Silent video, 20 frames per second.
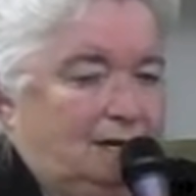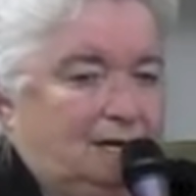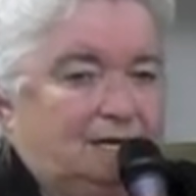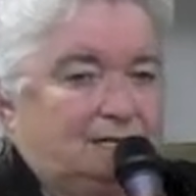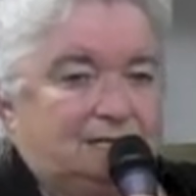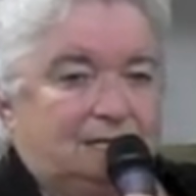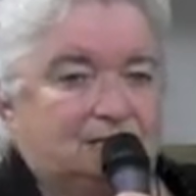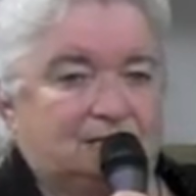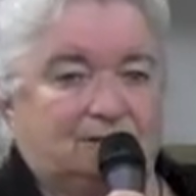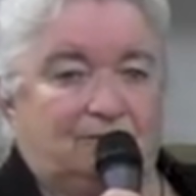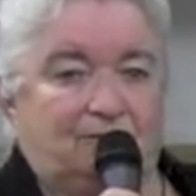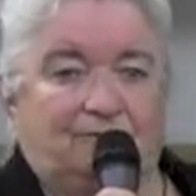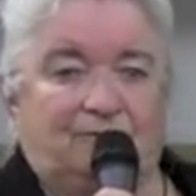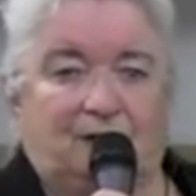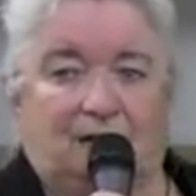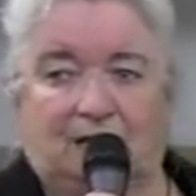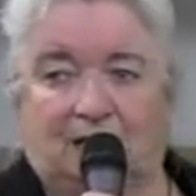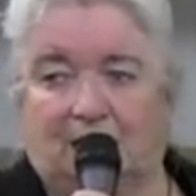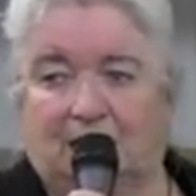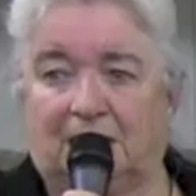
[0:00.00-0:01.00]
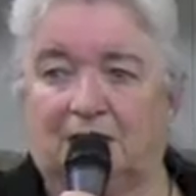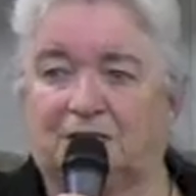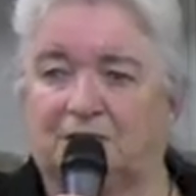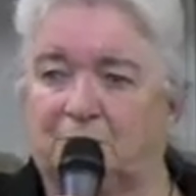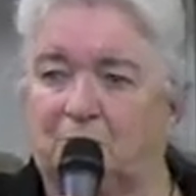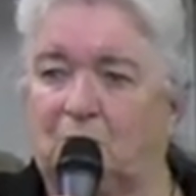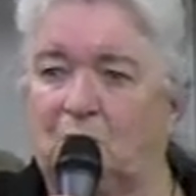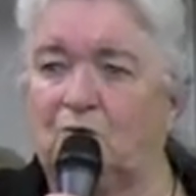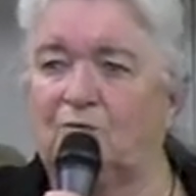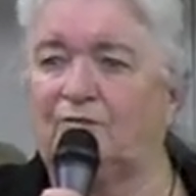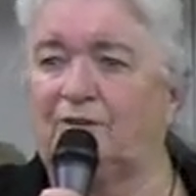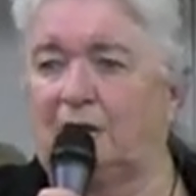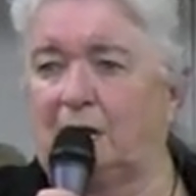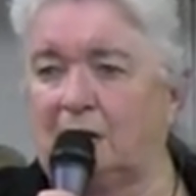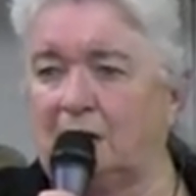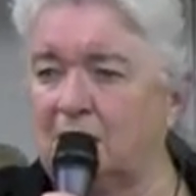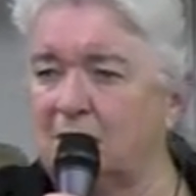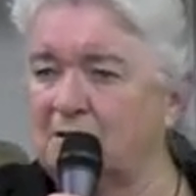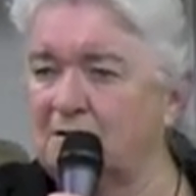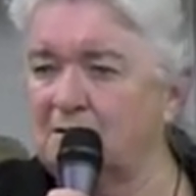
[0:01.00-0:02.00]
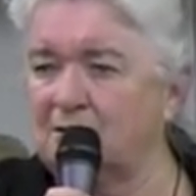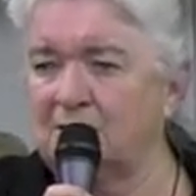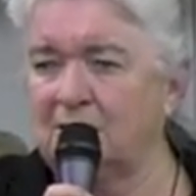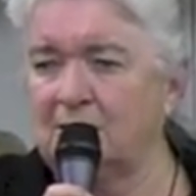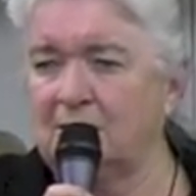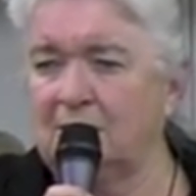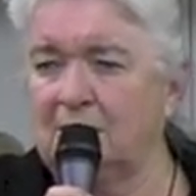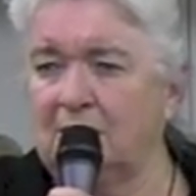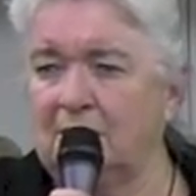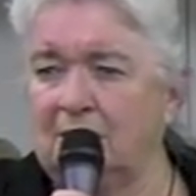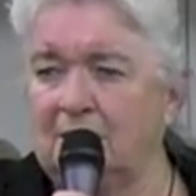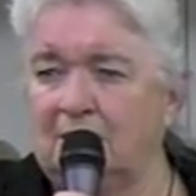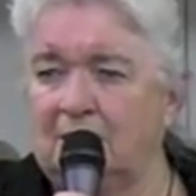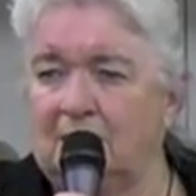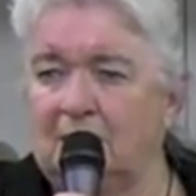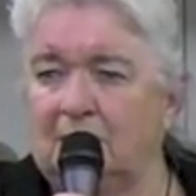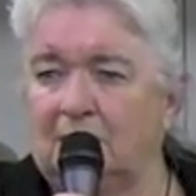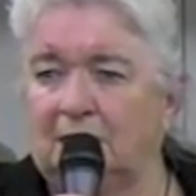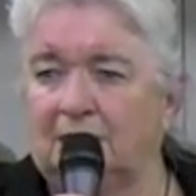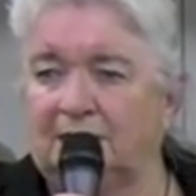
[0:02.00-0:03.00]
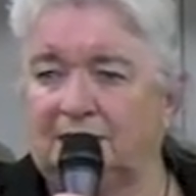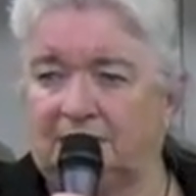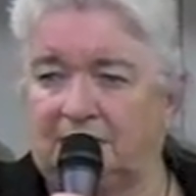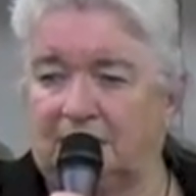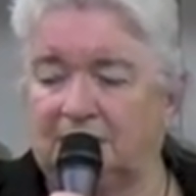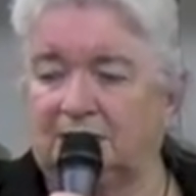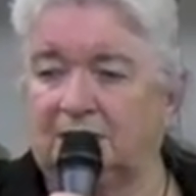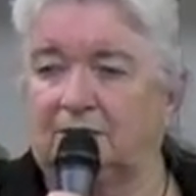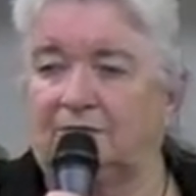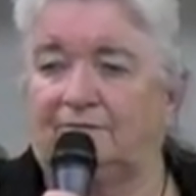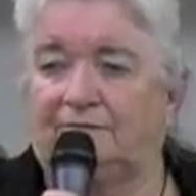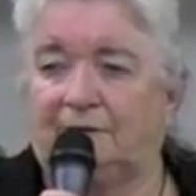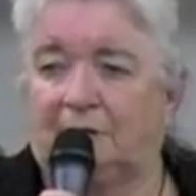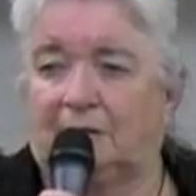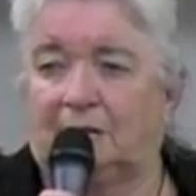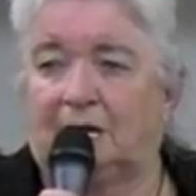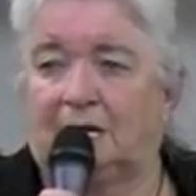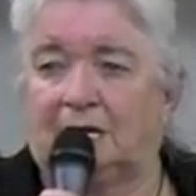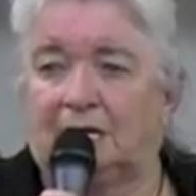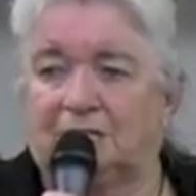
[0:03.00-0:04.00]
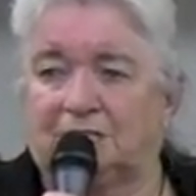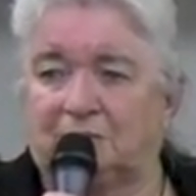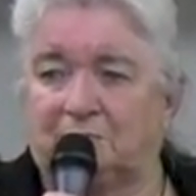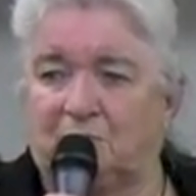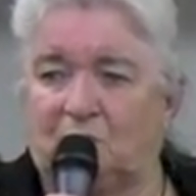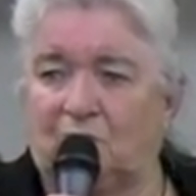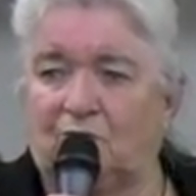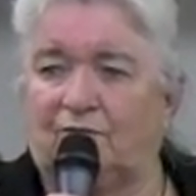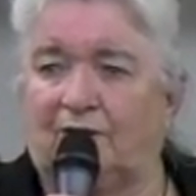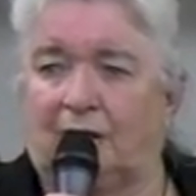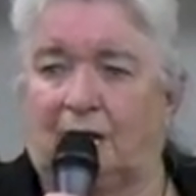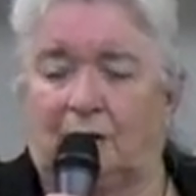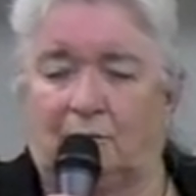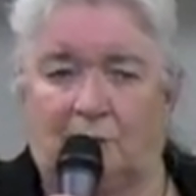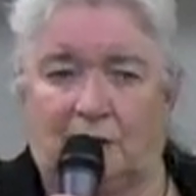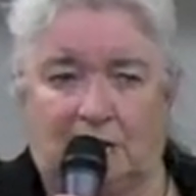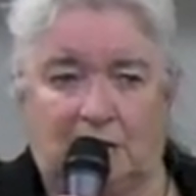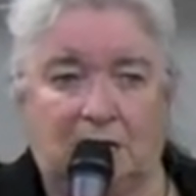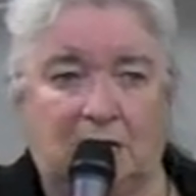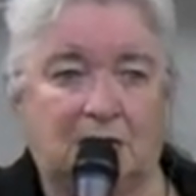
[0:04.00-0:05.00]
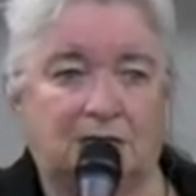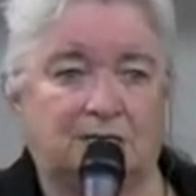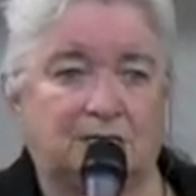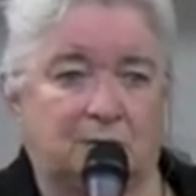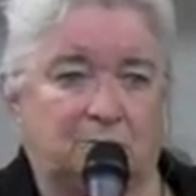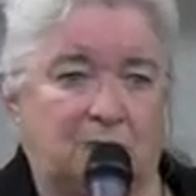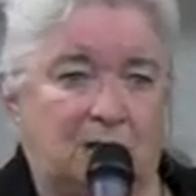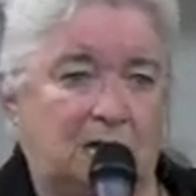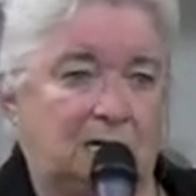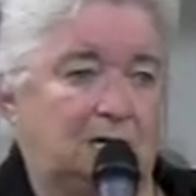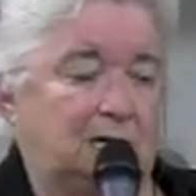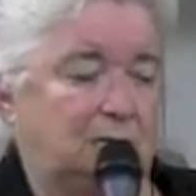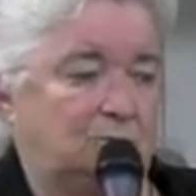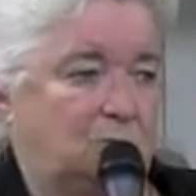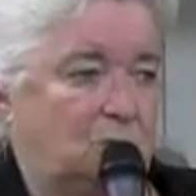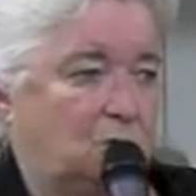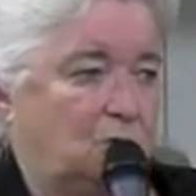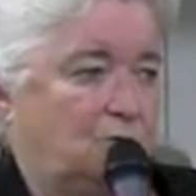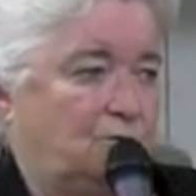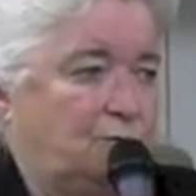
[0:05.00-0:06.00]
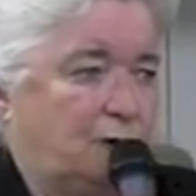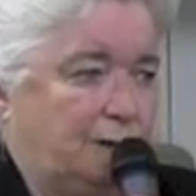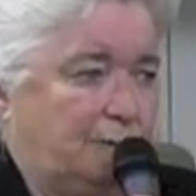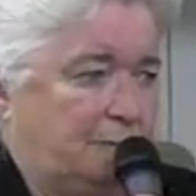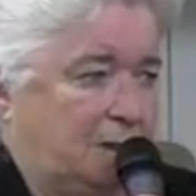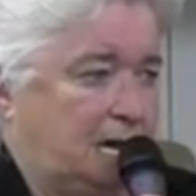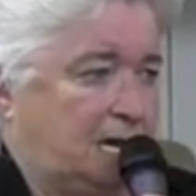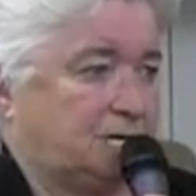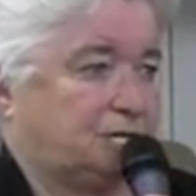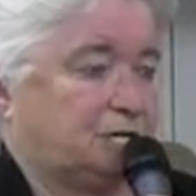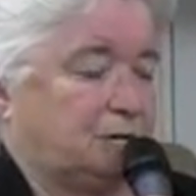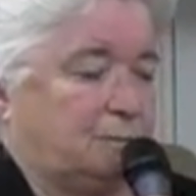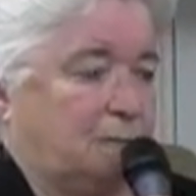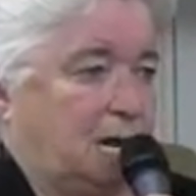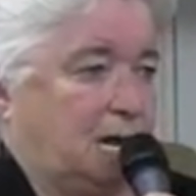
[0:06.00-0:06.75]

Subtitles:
it doesn't feel like it's moving. It doesn't feel like it's moving, and we need to make it move. We need to